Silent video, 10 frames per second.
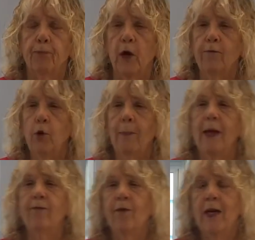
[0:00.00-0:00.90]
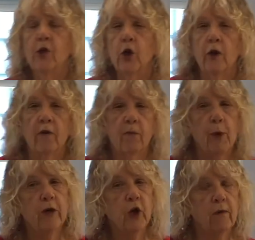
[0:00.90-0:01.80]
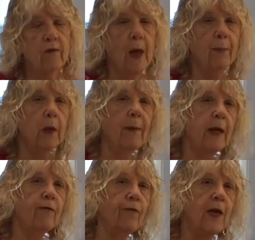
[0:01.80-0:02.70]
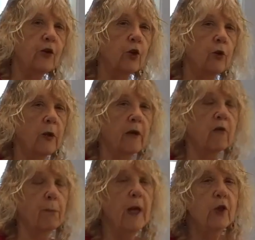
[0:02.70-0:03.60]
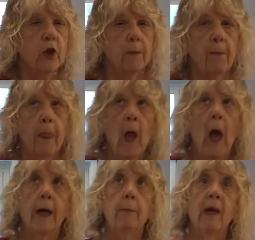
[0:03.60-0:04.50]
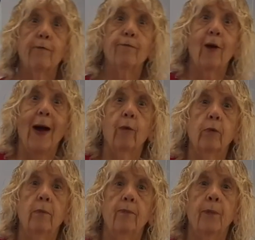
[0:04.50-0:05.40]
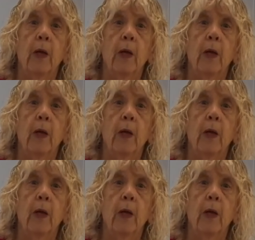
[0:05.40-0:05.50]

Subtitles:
if you make facial expressions, I'm going to make a facial expression, I'm going to make a frown,